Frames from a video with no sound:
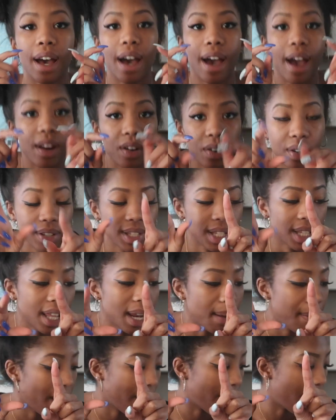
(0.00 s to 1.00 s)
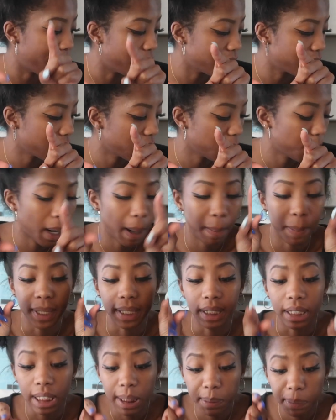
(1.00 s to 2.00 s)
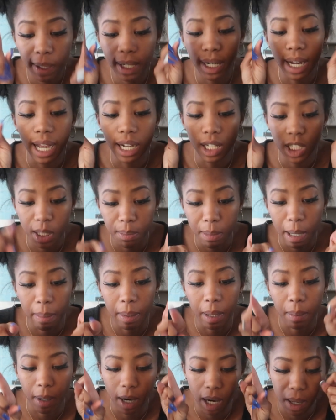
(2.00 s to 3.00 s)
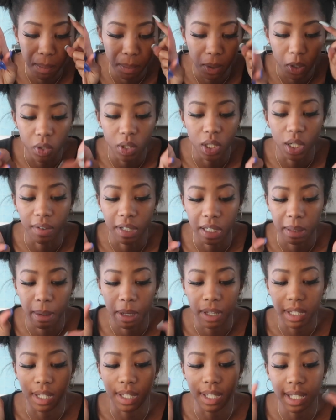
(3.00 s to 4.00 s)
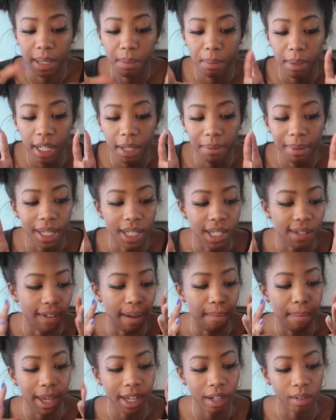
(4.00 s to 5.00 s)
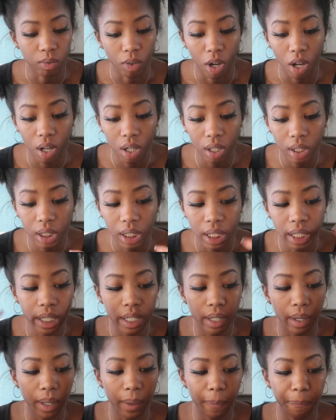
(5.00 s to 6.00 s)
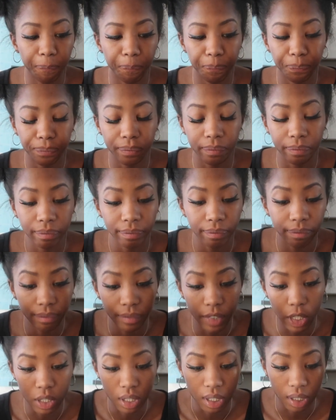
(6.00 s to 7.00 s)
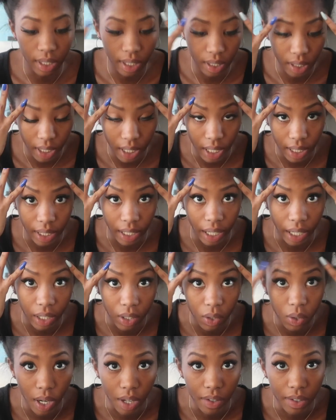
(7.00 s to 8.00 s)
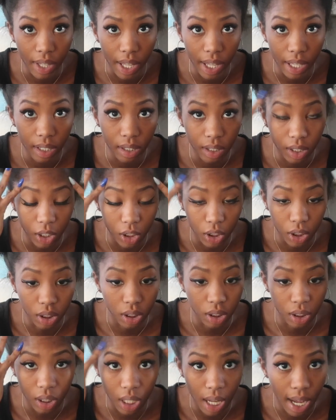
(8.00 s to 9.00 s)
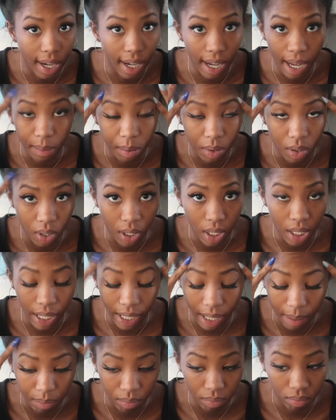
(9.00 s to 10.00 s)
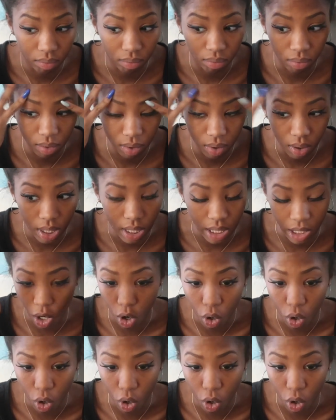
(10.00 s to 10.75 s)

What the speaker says: I know I said that about every single part, but this part actually might be the part I'm most nervous about, is assembling it, because if I make it wrong, there's literally nothing I can do after that. There's absolutely, like, it's